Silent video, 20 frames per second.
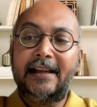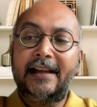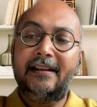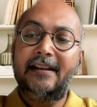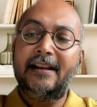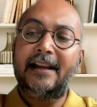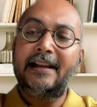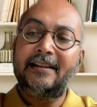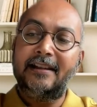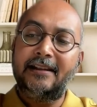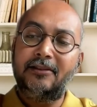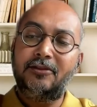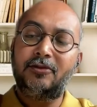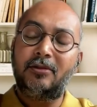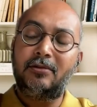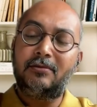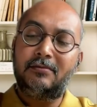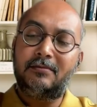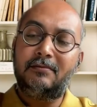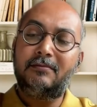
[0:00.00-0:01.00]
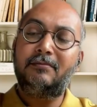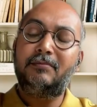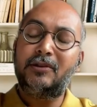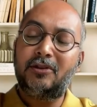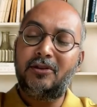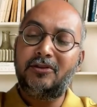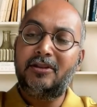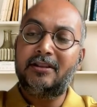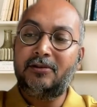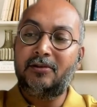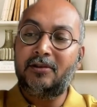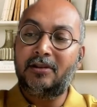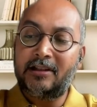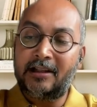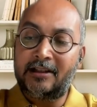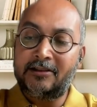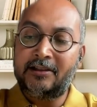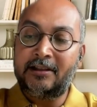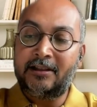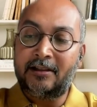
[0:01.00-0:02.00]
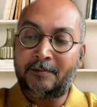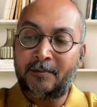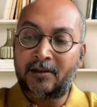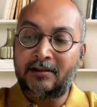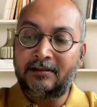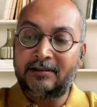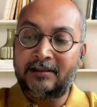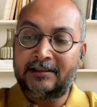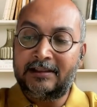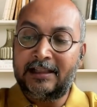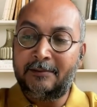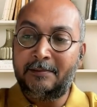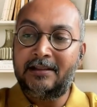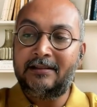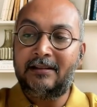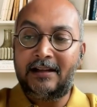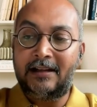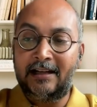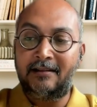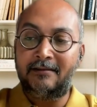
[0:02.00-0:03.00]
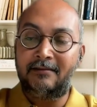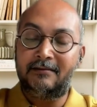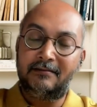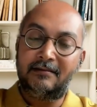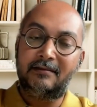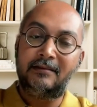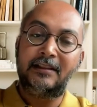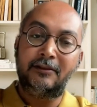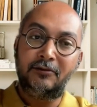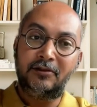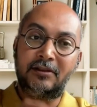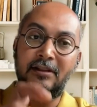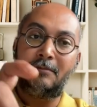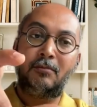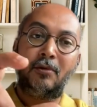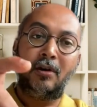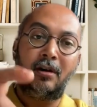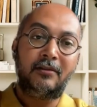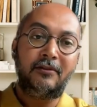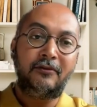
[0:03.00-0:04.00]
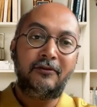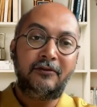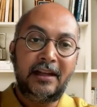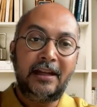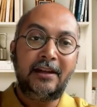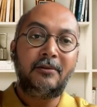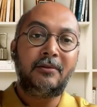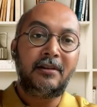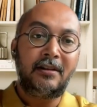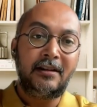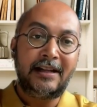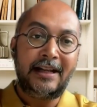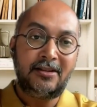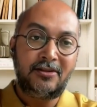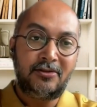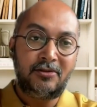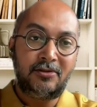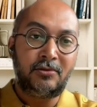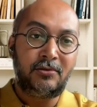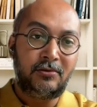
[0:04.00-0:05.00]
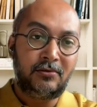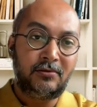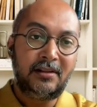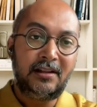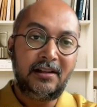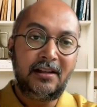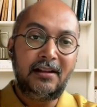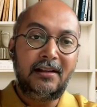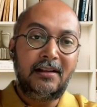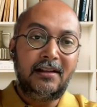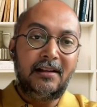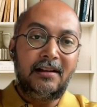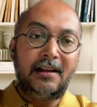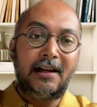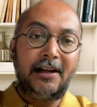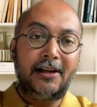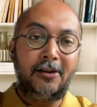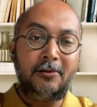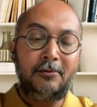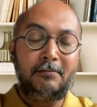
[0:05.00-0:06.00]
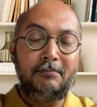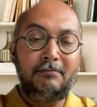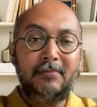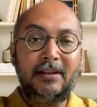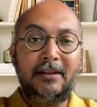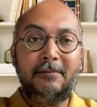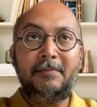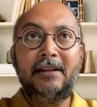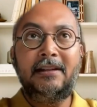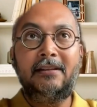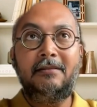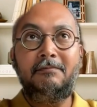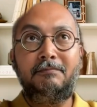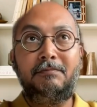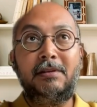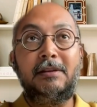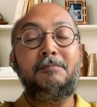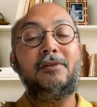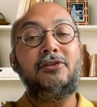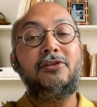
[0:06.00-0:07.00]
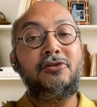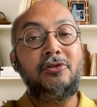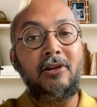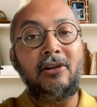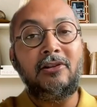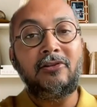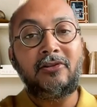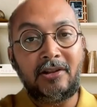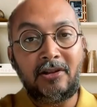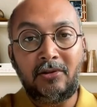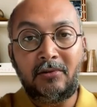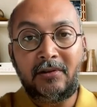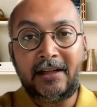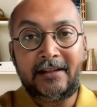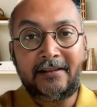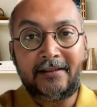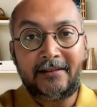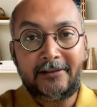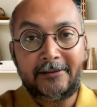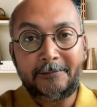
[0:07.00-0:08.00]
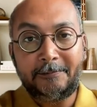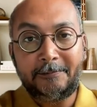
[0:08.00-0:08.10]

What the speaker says: And I think so because you're touching upon this, let me try and give you some more flavor as to how maybe people should also look at it,